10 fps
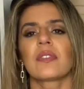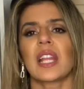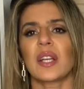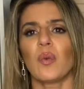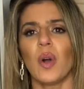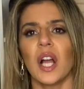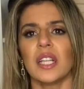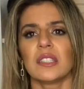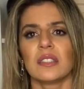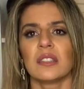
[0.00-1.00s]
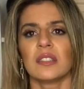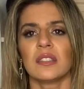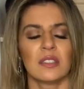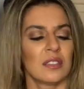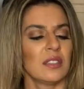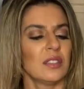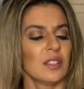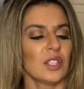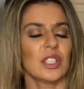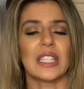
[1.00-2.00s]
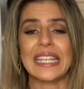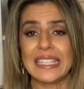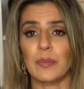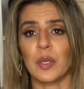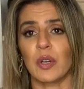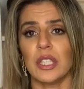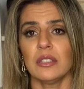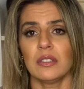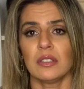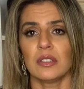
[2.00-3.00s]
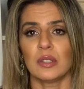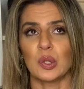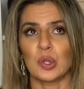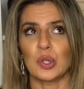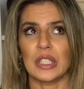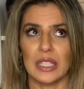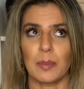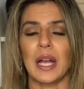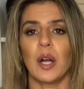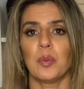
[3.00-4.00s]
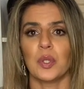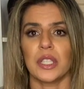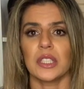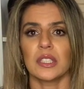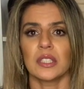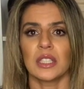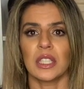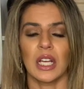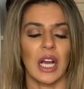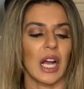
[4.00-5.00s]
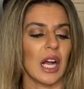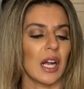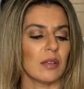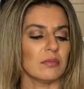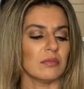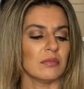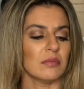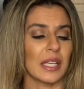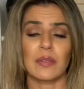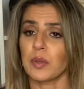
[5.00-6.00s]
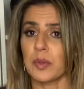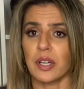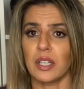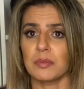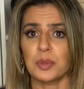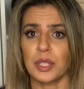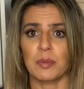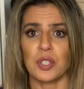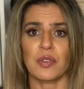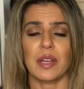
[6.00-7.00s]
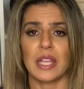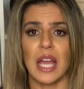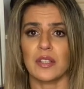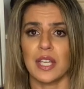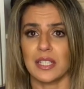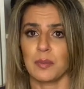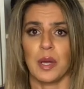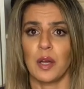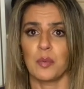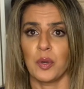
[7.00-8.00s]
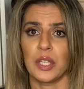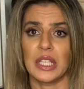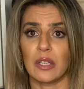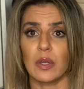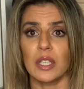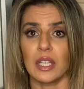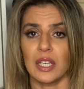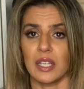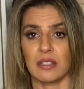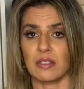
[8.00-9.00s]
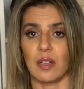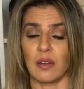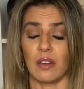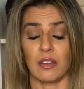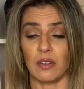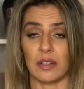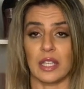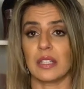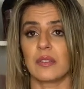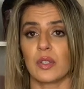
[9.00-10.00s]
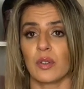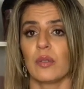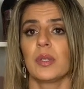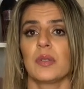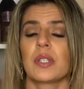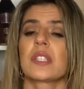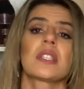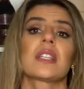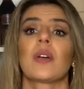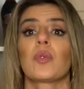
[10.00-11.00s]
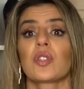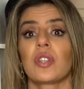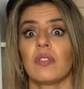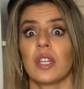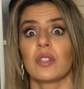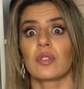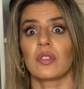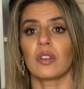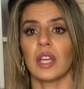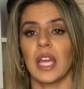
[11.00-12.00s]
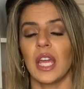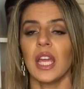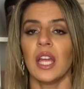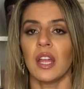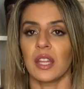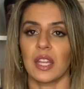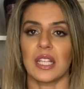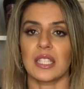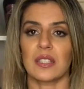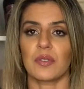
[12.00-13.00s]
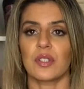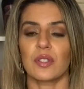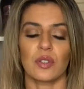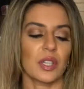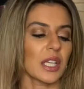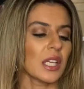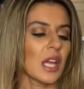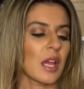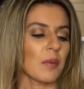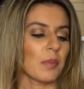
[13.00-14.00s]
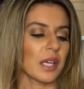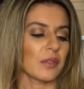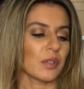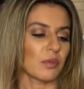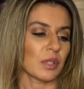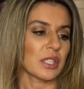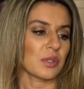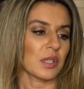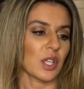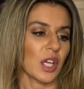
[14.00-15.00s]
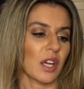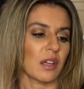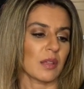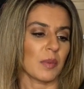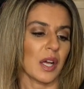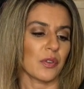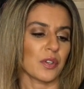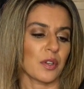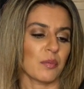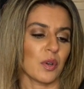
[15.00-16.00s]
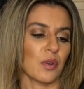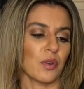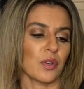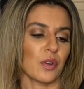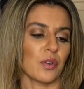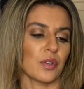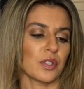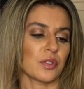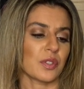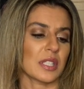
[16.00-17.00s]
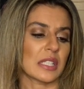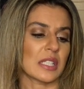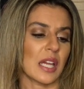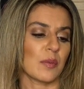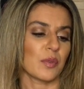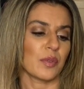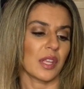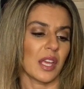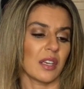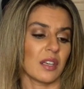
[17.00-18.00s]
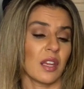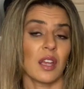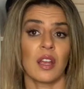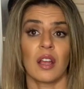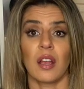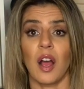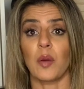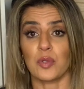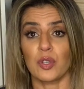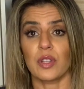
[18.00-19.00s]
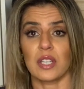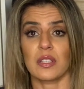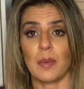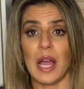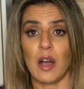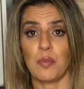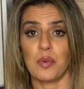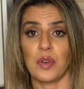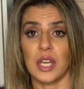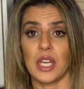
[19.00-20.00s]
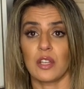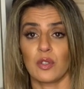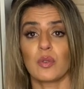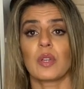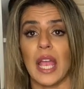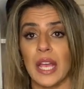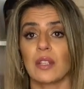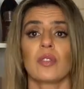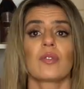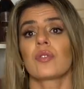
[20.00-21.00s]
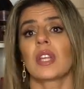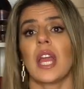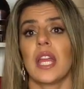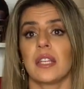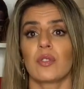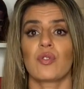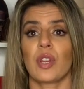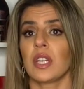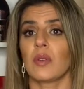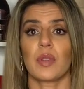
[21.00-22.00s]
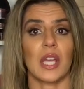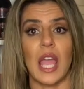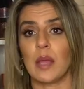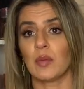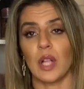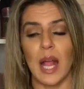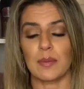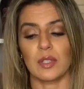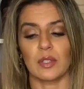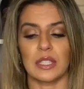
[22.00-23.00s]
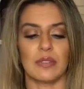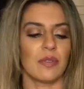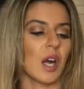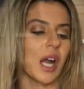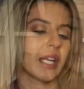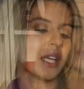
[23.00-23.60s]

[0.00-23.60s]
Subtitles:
Like, why? You need a mirror. You need a PowerPoint. Every mirror pretty much around the house has a PowerPoint near it, unless, I don't know, you're in the living room and you want to sit down, watch TV and do your hair, then that's a different story. But if you're really doing your hair in the bathroom or on your dressing table, then I'm sure there's a PowerPoint. You can use any straightener with a cable absolutely fine.